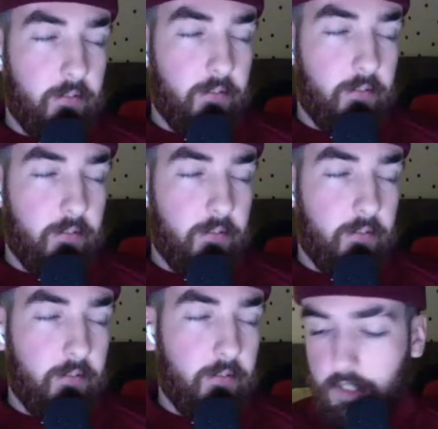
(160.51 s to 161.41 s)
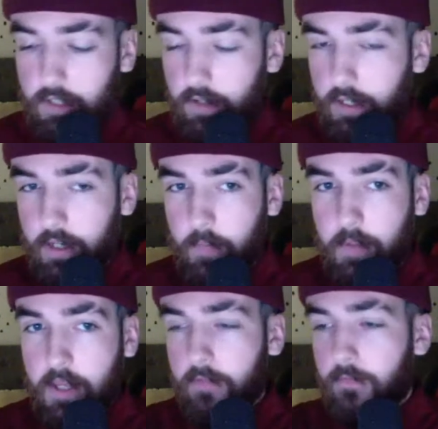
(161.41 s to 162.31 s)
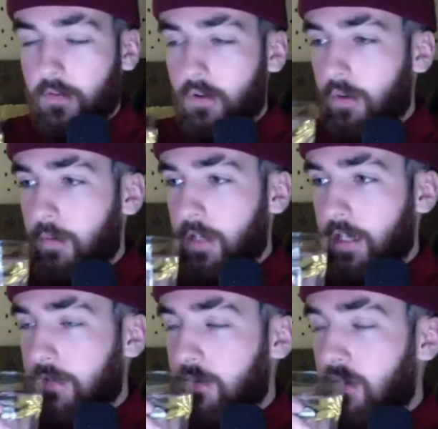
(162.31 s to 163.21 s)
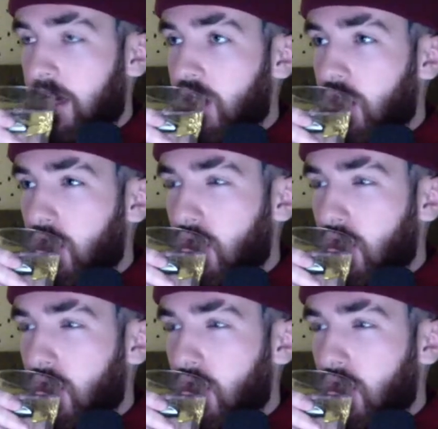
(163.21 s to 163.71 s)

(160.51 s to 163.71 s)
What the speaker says: The players just lining up here for the beginning of the match.